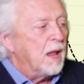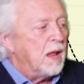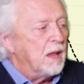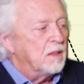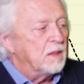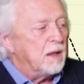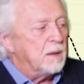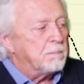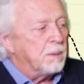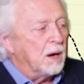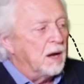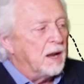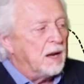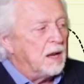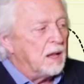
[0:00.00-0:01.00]
In the
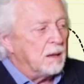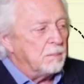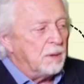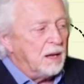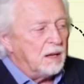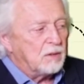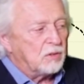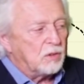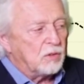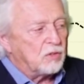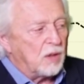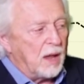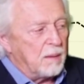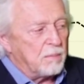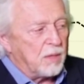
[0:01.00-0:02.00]
palladium, it's the
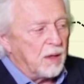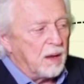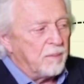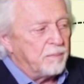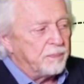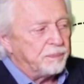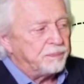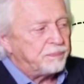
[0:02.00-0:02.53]
same thing.